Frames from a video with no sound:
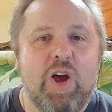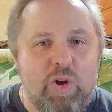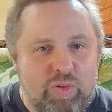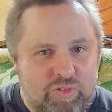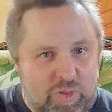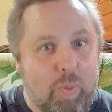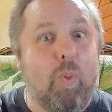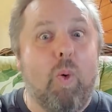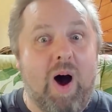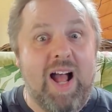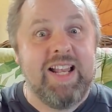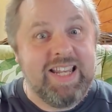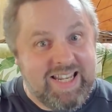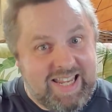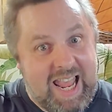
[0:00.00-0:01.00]
who's the
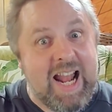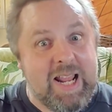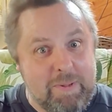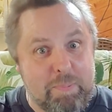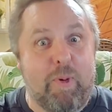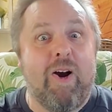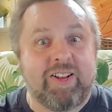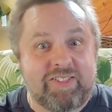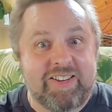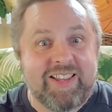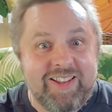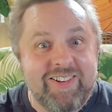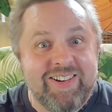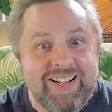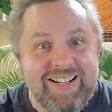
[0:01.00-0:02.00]
one getting
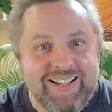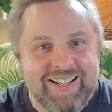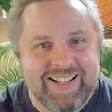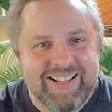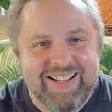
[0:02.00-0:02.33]
prosecuted?